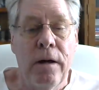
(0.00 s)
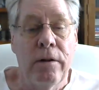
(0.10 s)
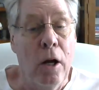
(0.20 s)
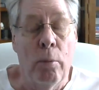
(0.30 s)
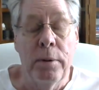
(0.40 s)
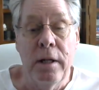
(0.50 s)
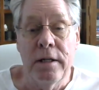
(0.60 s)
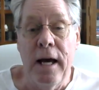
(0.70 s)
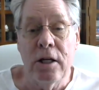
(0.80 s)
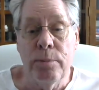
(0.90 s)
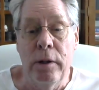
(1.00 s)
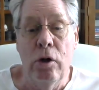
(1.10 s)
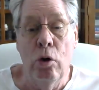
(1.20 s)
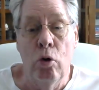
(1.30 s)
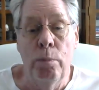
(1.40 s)
They open the attachment
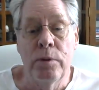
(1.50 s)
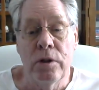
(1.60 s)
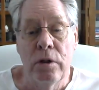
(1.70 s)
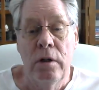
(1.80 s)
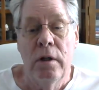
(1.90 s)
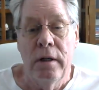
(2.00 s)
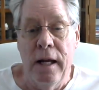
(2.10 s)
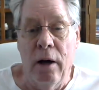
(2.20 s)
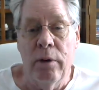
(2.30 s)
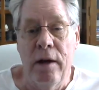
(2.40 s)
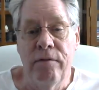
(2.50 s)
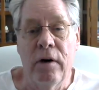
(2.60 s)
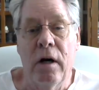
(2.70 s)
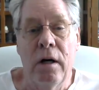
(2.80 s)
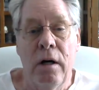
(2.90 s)
and oops, now they've
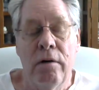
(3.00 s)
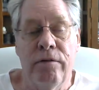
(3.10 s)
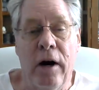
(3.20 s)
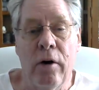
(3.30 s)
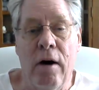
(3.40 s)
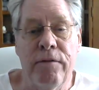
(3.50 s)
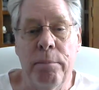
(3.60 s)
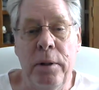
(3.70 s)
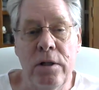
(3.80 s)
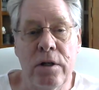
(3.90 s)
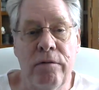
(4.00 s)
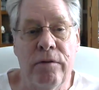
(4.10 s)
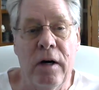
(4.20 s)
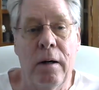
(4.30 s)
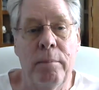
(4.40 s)
fired off a piece of
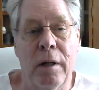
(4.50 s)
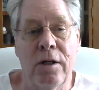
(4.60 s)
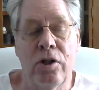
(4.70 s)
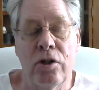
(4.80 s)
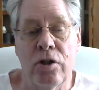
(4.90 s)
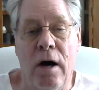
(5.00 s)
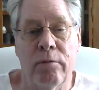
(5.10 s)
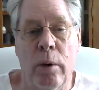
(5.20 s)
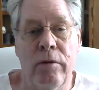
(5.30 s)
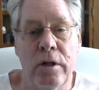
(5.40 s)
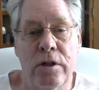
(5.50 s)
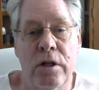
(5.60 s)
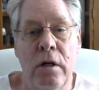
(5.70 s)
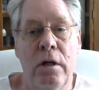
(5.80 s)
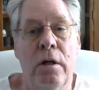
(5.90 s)
malicious software
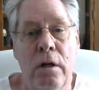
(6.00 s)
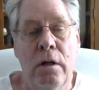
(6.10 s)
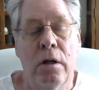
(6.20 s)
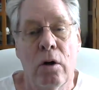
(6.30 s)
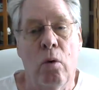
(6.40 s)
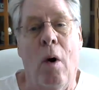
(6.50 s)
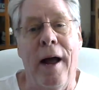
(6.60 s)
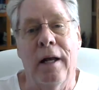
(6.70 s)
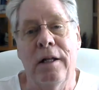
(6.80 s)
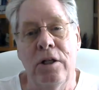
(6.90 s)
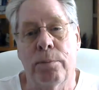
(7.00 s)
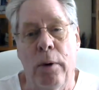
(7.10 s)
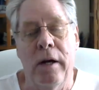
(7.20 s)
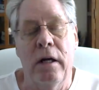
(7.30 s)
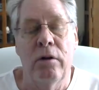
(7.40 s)
that's quietly
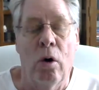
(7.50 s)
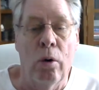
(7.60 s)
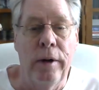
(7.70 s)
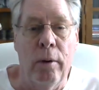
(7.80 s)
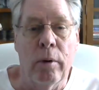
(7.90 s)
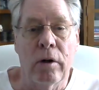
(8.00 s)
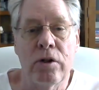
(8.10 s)
spreading in the whole network.